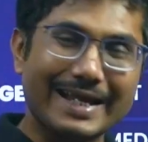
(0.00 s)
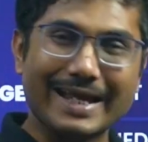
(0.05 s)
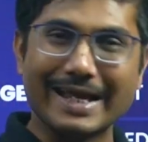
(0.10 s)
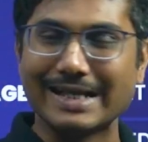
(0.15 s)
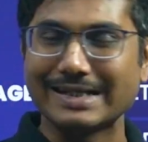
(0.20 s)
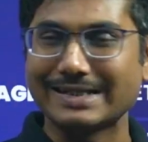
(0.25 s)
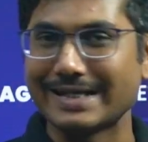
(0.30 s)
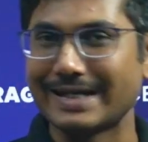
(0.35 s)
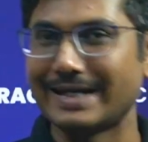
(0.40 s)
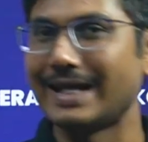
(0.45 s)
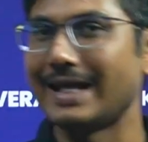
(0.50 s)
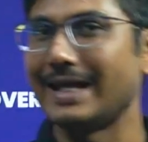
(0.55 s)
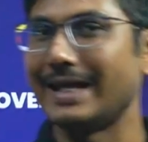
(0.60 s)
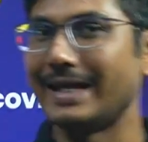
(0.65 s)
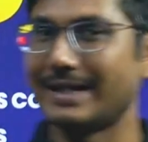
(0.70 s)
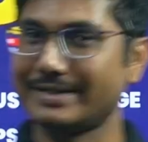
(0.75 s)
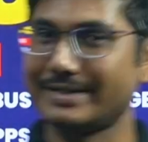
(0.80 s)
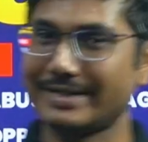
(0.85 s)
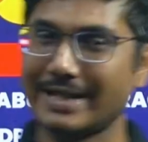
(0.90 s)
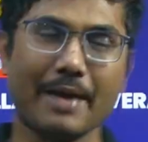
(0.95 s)
KCET
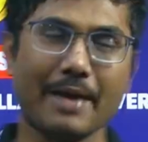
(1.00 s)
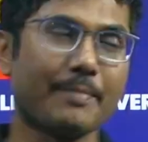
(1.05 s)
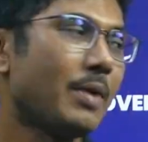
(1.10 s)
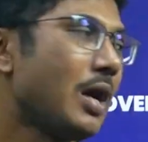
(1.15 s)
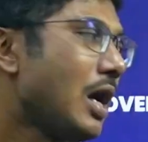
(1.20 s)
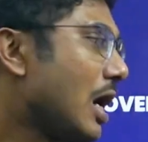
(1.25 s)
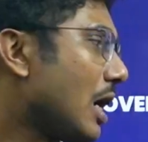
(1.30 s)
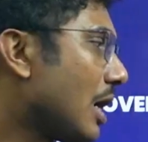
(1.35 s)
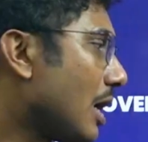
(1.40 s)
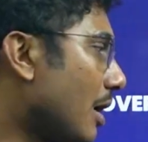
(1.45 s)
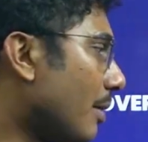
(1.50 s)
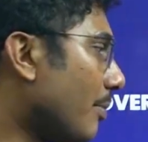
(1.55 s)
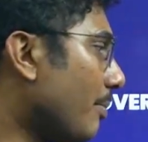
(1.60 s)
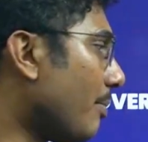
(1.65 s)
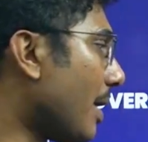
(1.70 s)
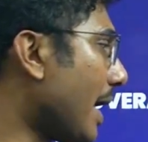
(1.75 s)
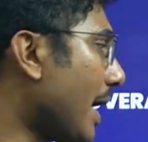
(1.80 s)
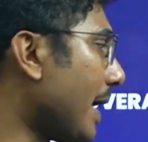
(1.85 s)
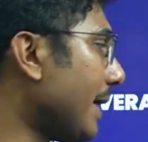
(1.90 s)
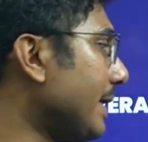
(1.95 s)
exam
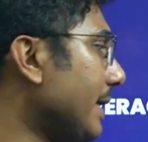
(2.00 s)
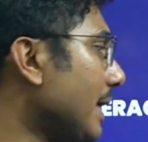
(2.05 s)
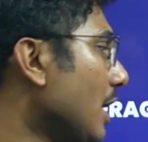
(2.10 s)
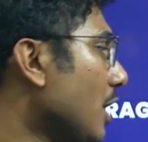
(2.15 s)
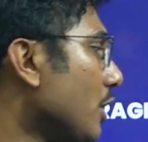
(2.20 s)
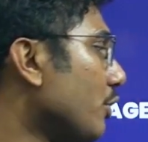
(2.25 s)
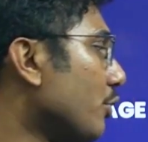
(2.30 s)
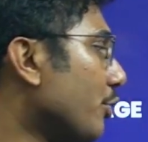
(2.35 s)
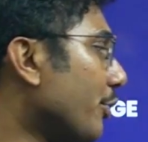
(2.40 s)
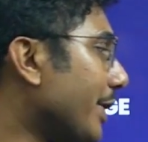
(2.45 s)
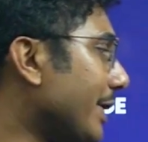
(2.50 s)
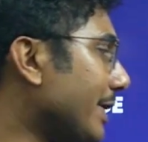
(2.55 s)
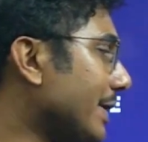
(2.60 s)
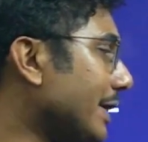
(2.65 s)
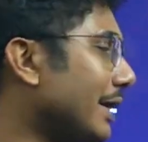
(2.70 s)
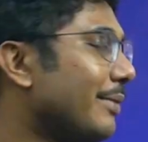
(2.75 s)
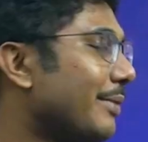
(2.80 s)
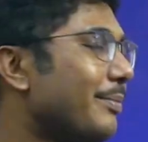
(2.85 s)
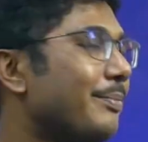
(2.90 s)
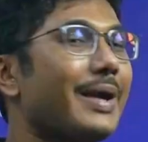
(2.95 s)
combined
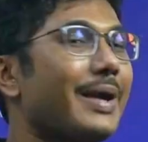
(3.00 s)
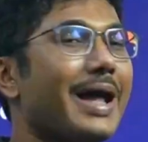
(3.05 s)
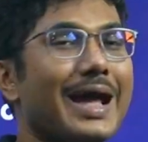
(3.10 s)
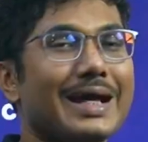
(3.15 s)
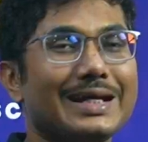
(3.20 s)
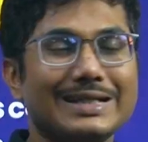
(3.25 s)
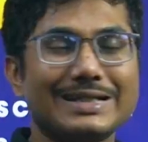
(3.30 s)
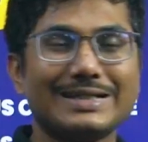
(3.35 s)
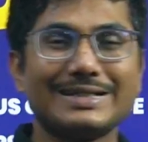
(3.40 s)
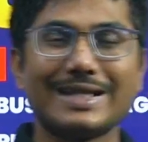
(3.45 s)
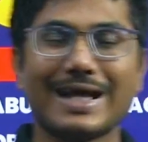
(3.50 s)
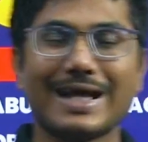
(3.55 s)
together, priced